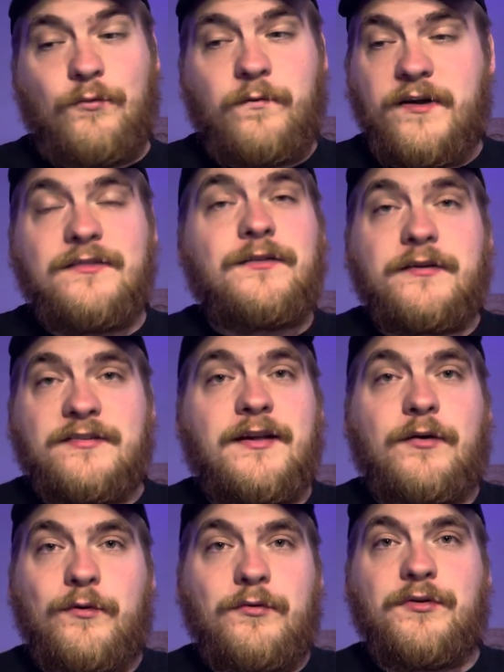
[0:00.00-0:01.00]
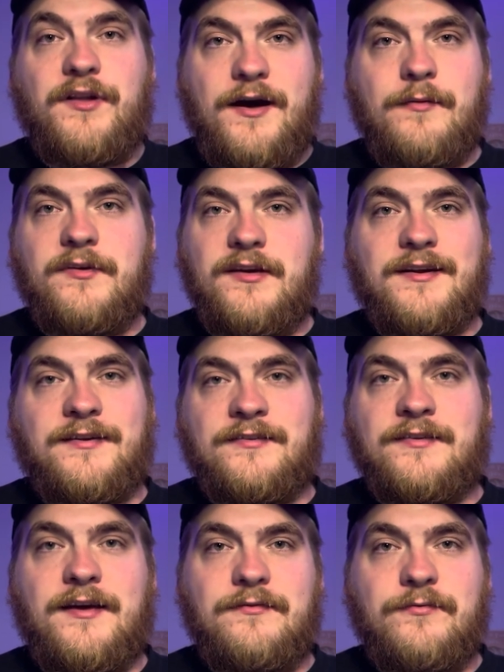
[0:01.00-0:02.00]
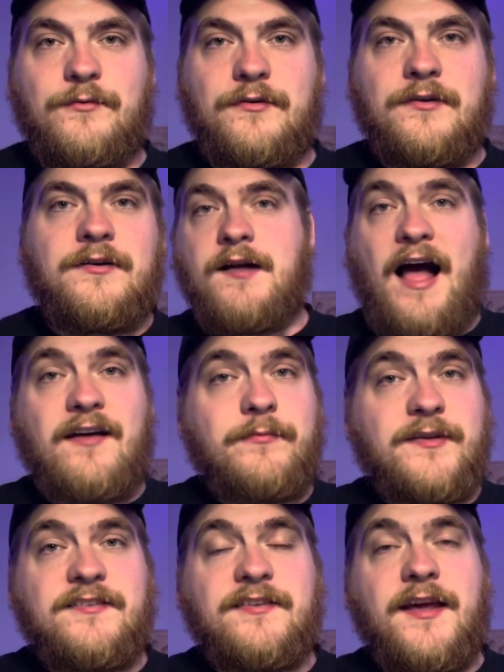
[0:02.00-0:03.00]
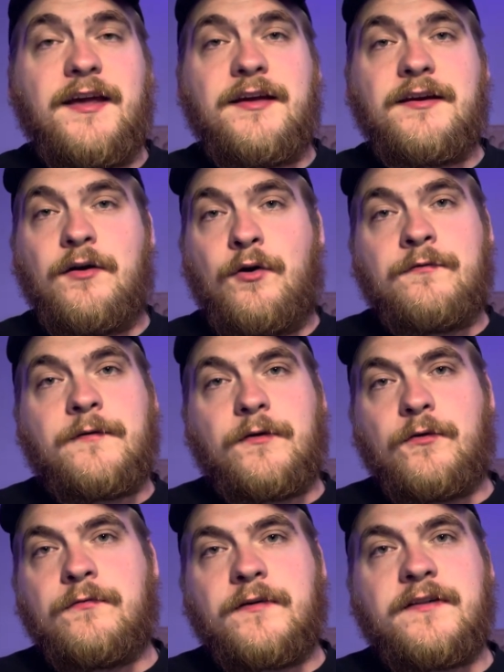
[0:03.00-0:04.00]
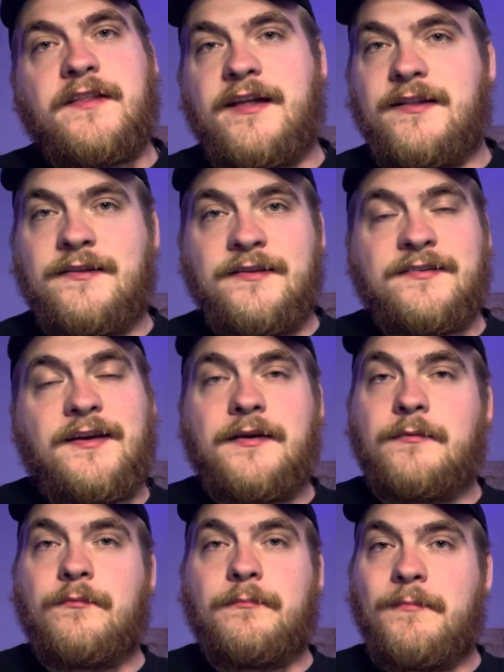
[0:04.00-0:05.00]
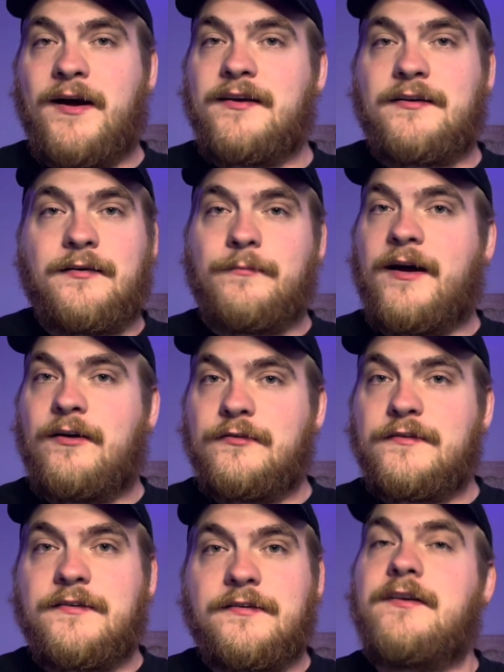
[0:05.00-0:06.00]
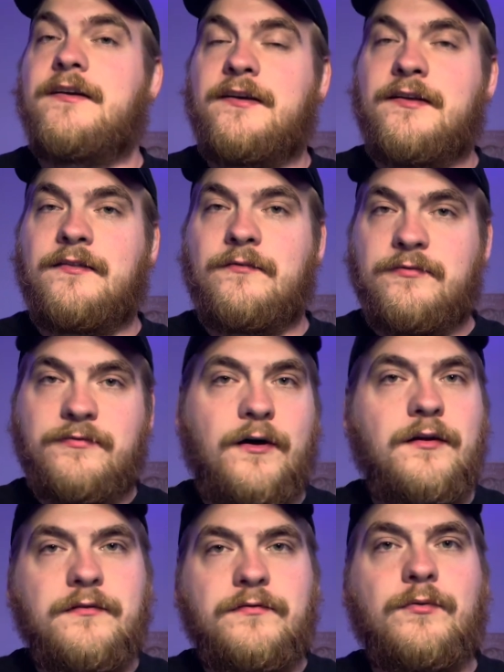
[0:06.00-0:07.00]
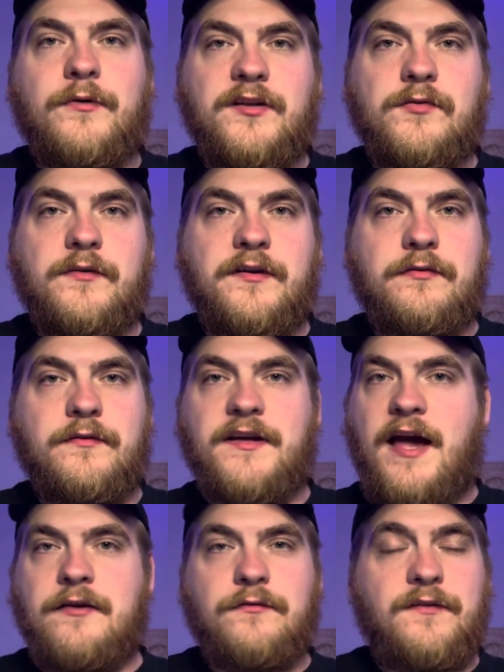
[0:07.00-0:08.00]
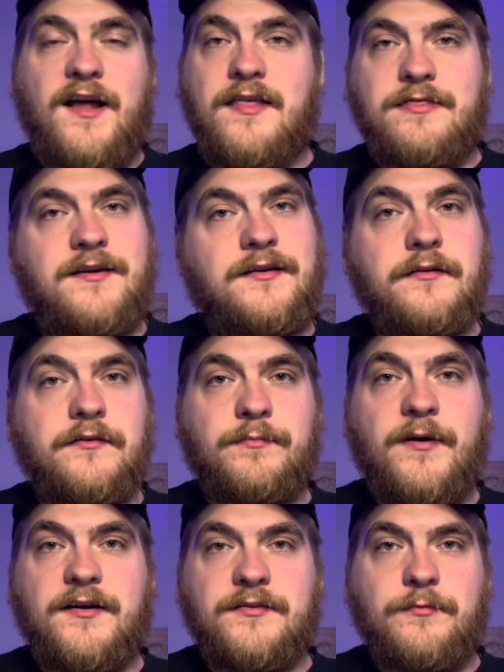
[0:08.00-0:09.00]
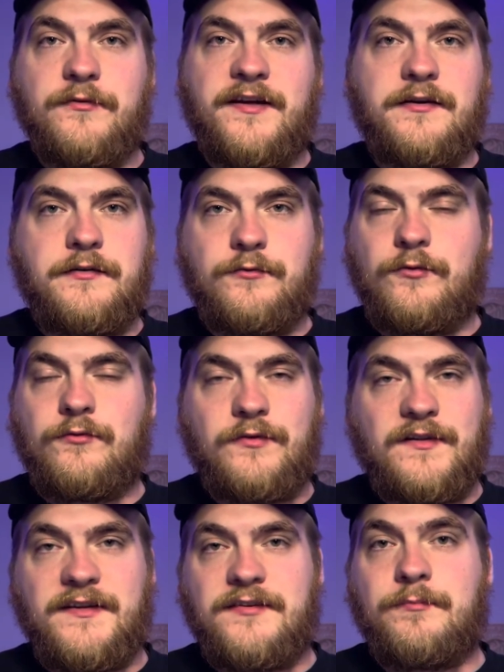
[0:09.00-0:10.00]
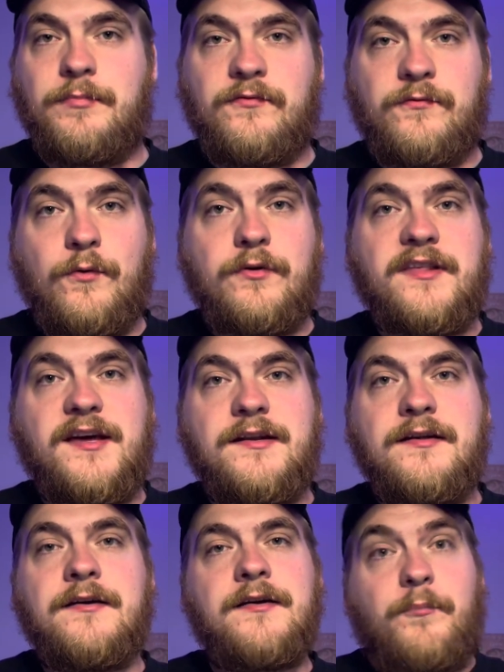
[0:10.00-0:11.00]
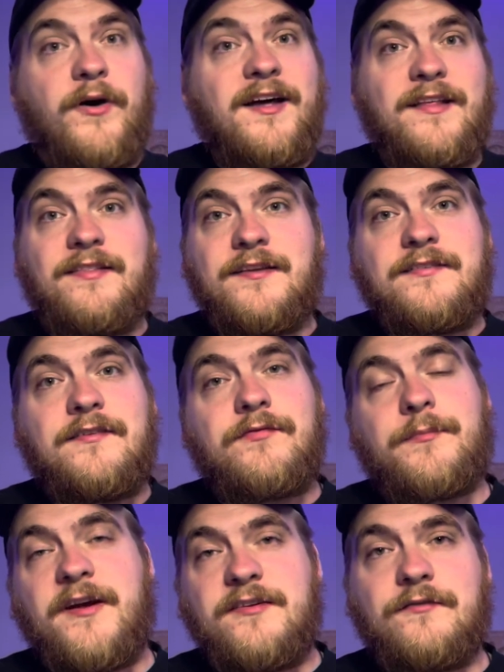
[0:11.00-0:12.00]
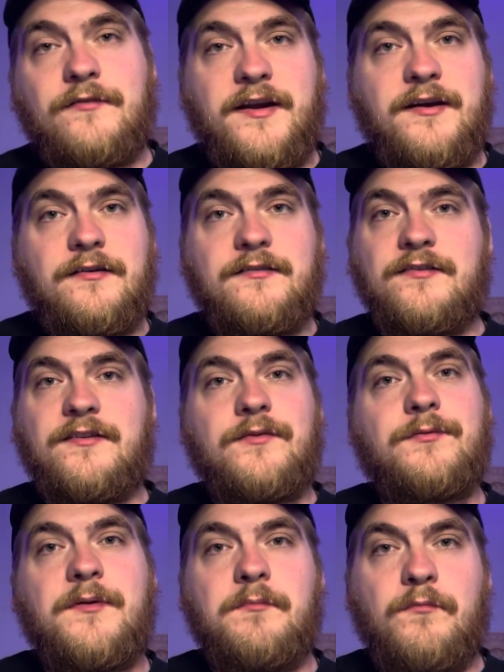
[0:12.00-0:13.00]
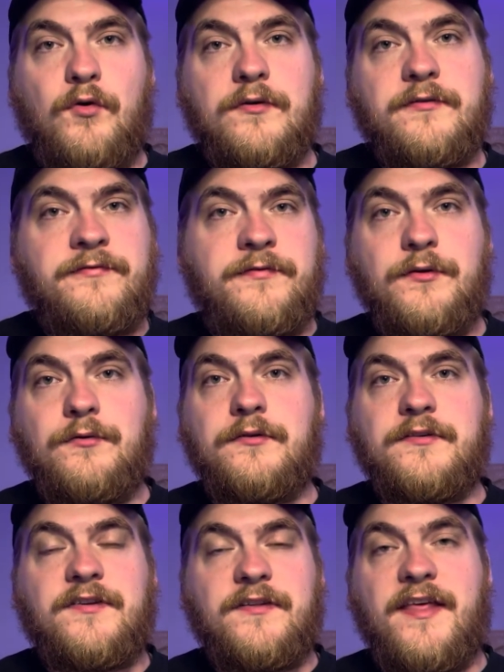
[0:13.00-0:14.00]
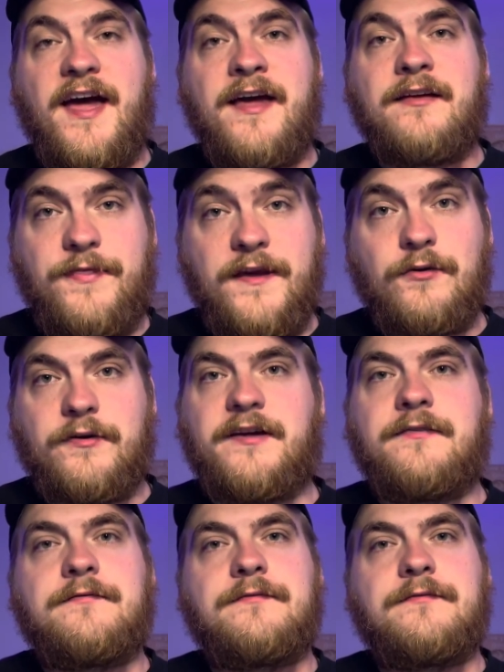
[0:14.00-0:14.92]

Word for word: it looks like we will not be getting Skate 4. I've been saying over and over that this game might come out in fall of 2023. I do not think it is possible that it will release before then, but this information right here just gives me more fuel to that theory.